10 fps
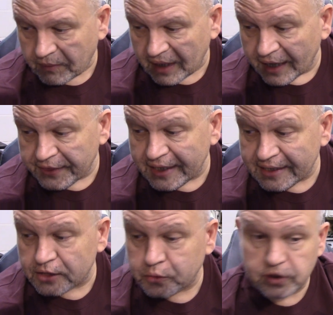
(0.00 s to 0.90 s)
I think
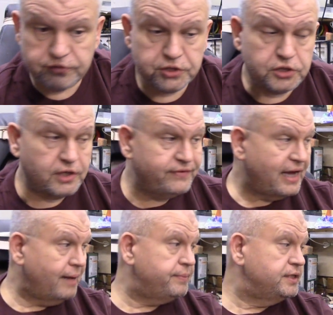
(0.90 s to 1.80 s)
that's what should have
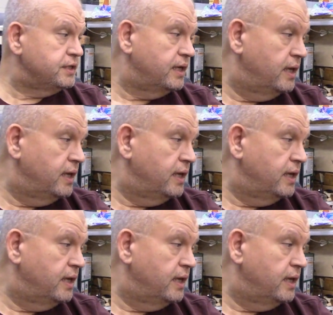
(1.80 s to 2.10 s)
happened.